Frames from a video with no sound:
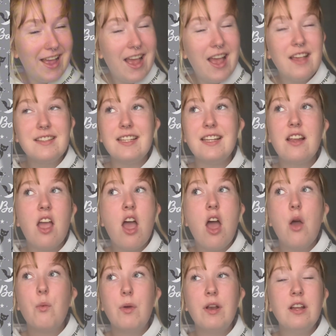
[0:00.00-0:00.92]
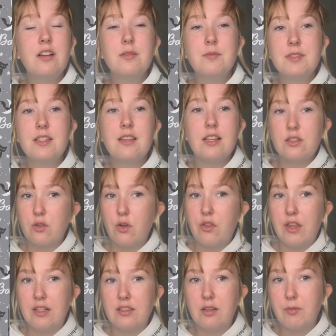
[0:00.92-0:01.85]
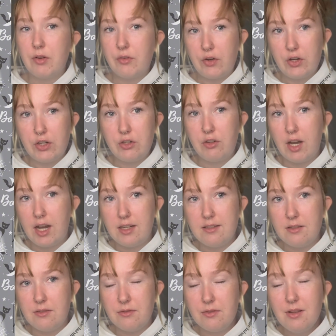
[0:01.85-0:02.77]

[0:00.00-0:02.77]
See, when it comes to these sort of things, I'm not very creative.